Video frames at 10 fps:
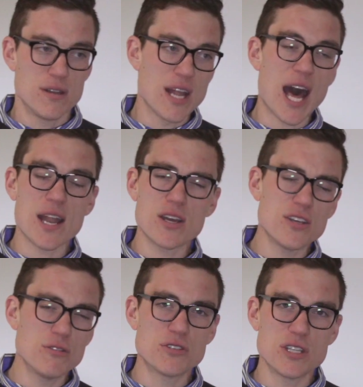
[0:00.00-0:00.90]
Not a
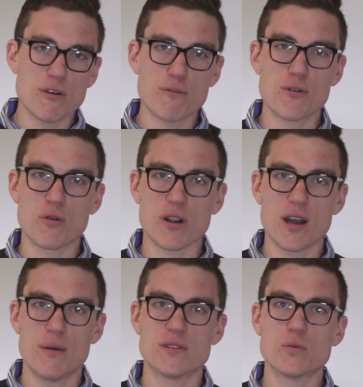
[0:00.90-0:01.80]
huge deal for
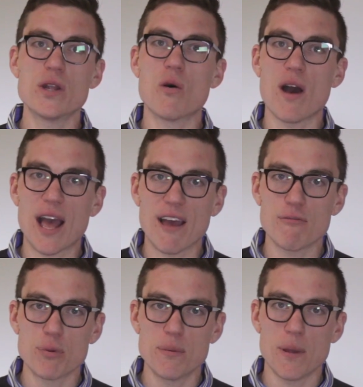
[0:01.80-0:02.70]
Norcom as we don't
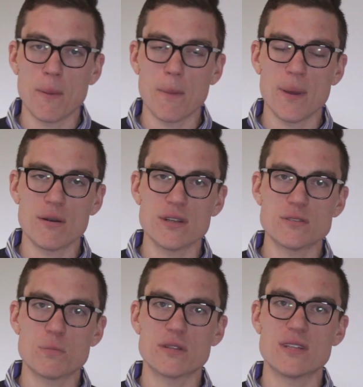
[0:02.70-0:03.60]
have prepayment
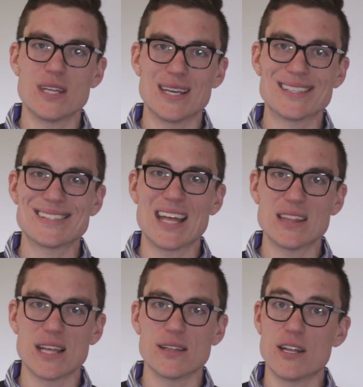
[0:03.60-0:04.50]
penalties, but to the
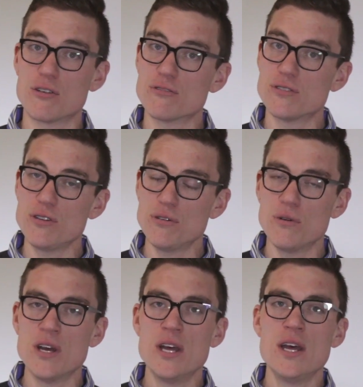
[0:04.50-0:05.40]
extent that lenders do,
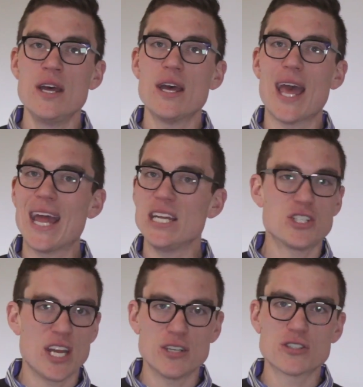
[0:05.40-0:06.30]
any
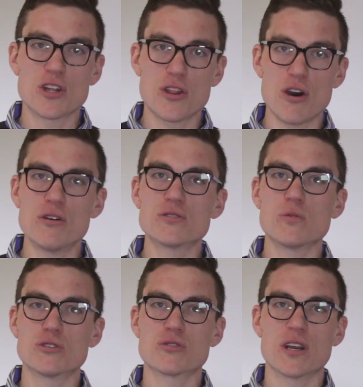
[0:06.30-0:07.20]
change to those
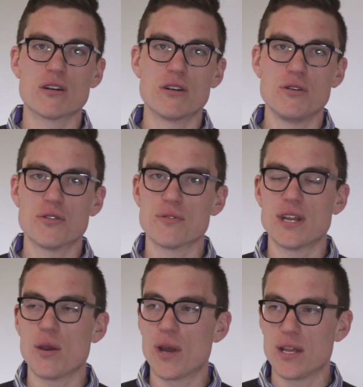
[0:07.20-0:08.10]
will trigger a new
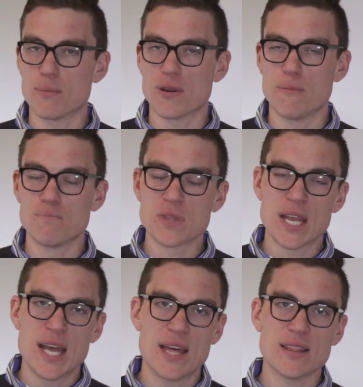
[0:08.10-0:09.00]
3-day waiting period.
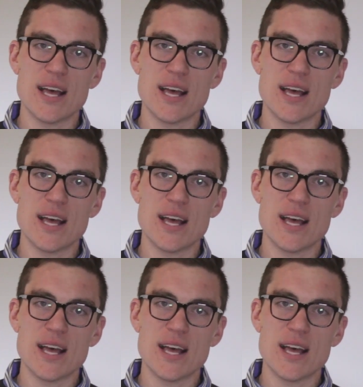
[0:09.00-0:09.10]
And